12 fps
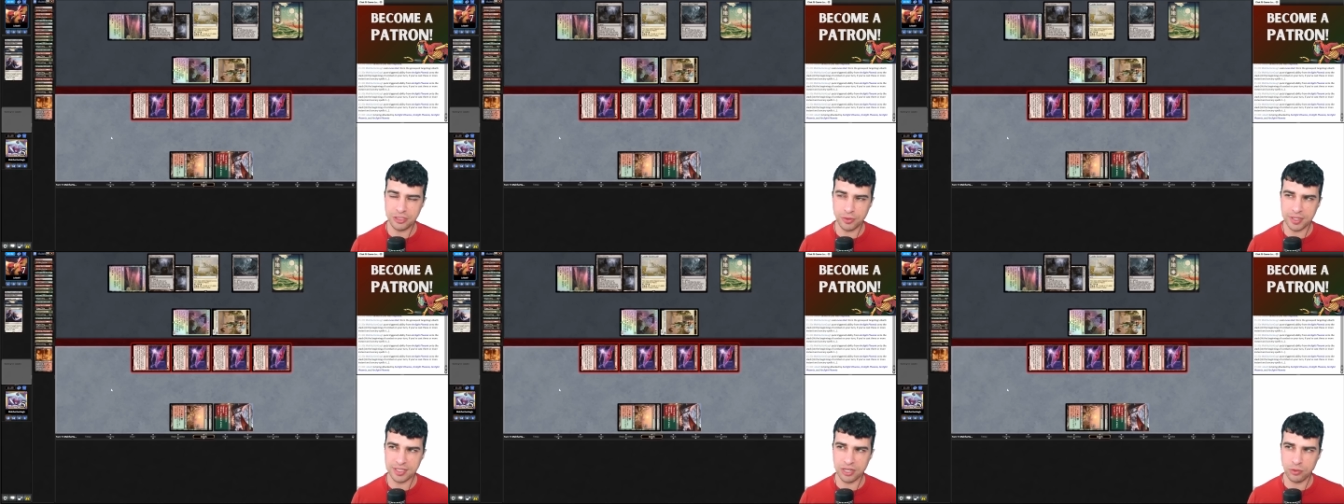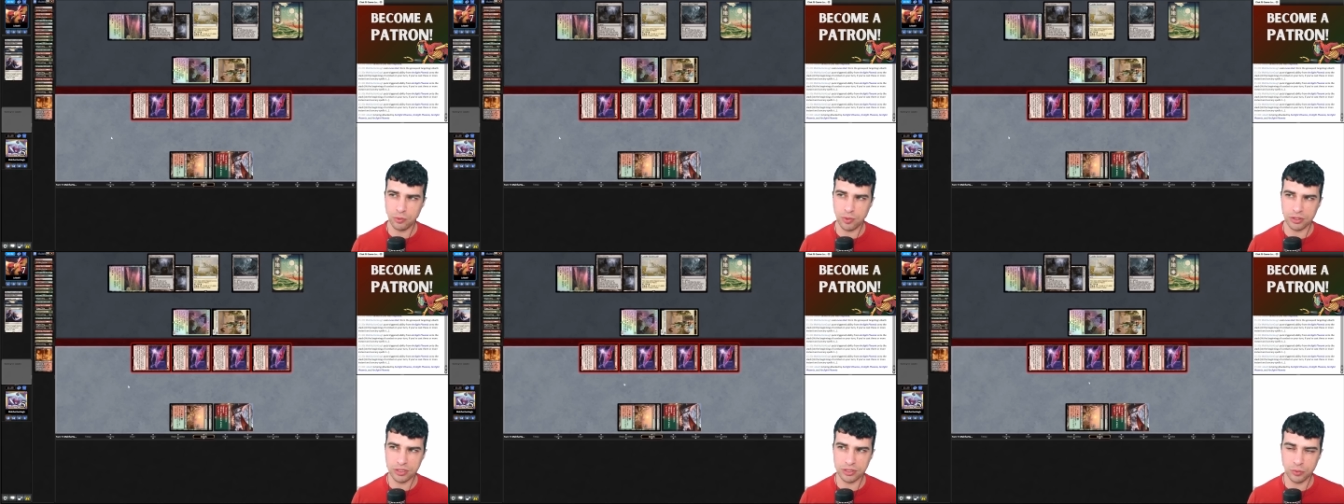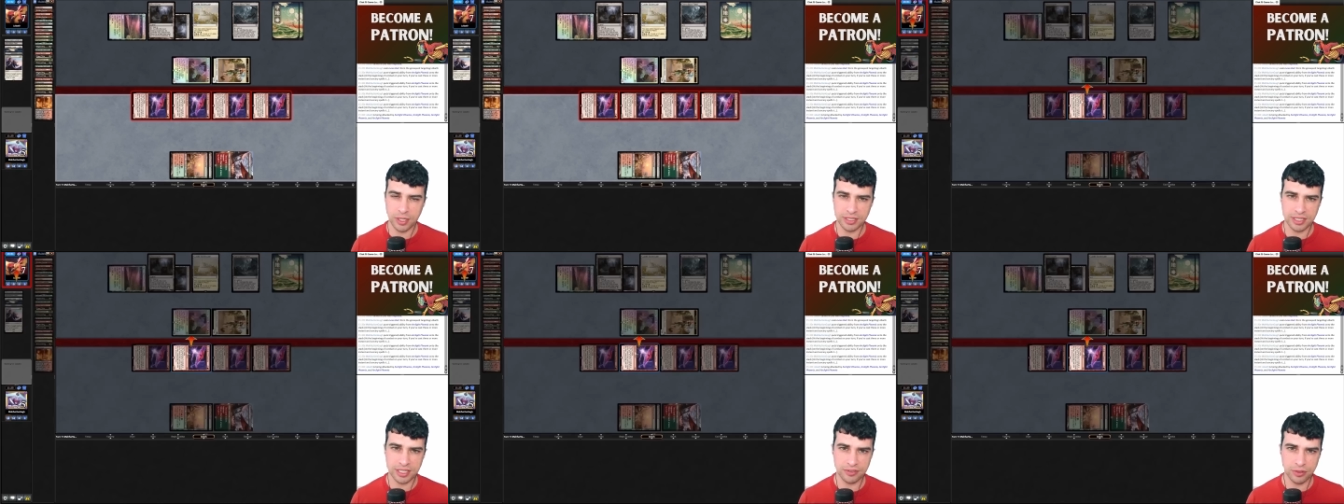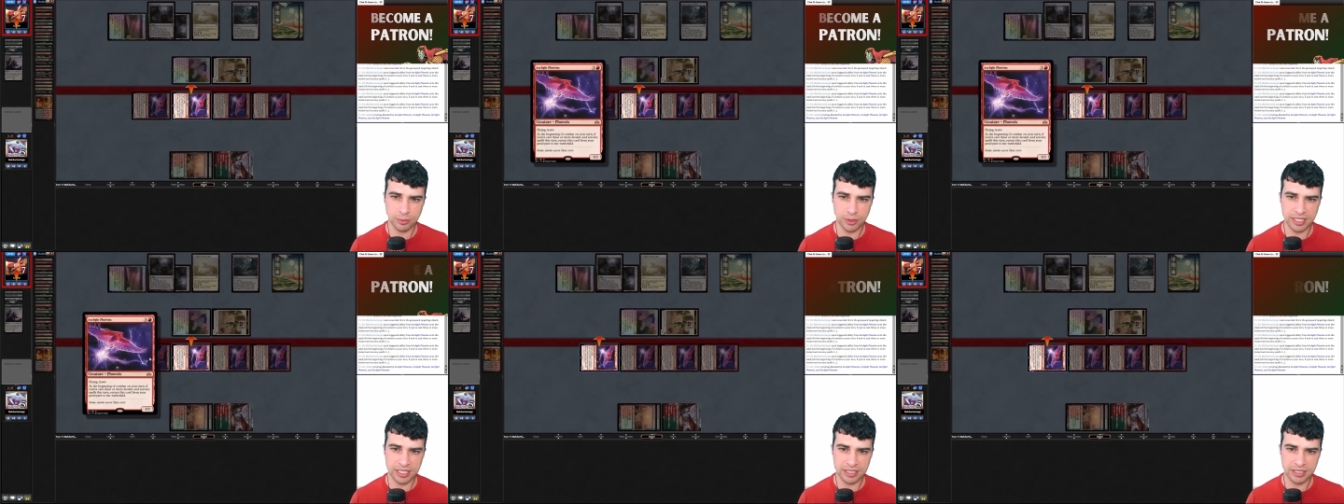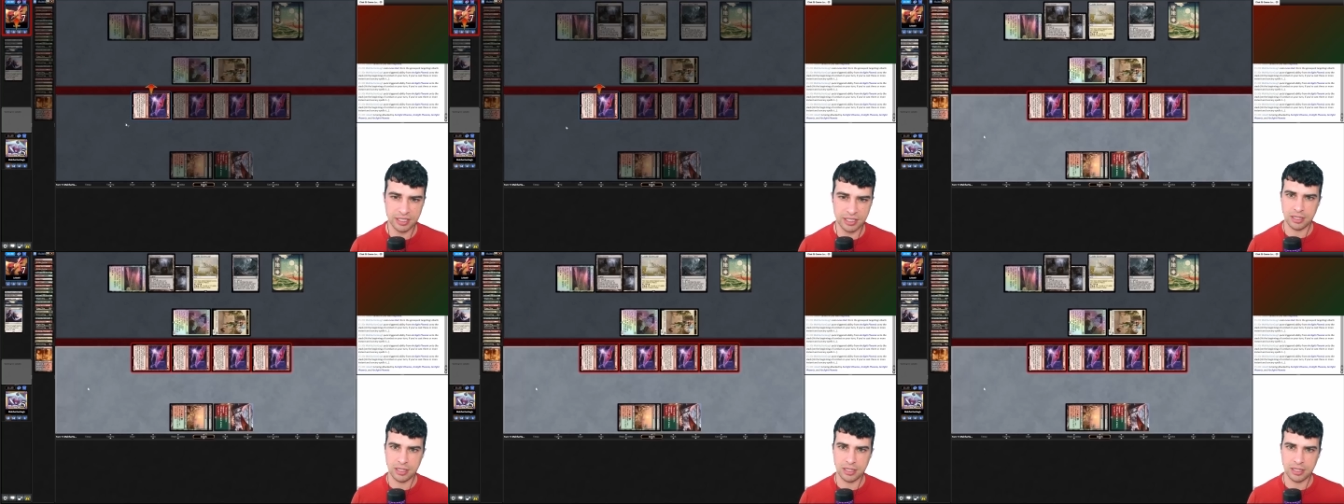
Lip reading: to exile 1 other white card from their hand.